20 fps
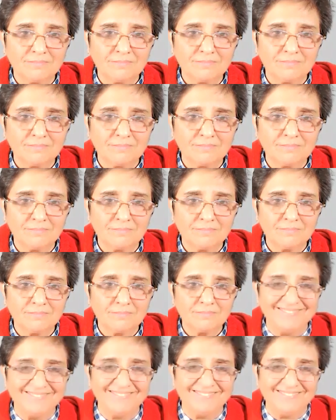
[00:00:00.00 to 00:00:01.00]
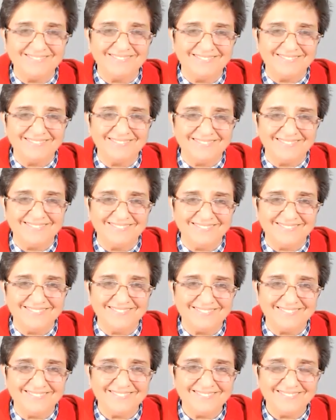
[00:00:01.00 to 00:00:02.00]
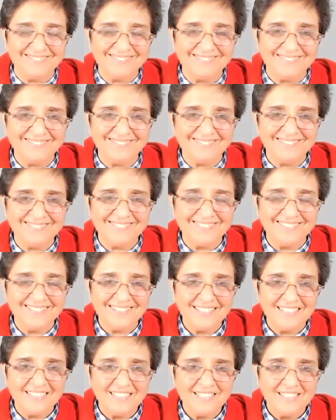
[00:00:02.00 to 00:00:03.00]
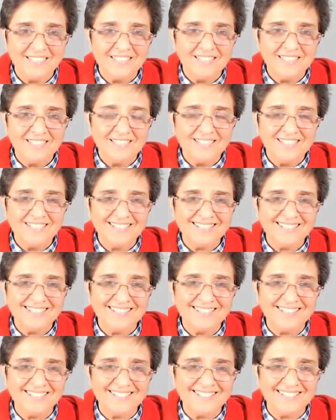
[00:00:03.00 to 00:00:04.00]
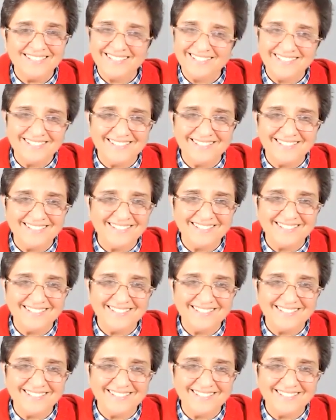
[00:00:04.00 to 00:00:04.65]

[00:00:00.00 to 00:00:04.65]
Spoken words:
No words are spoken by the person on screen.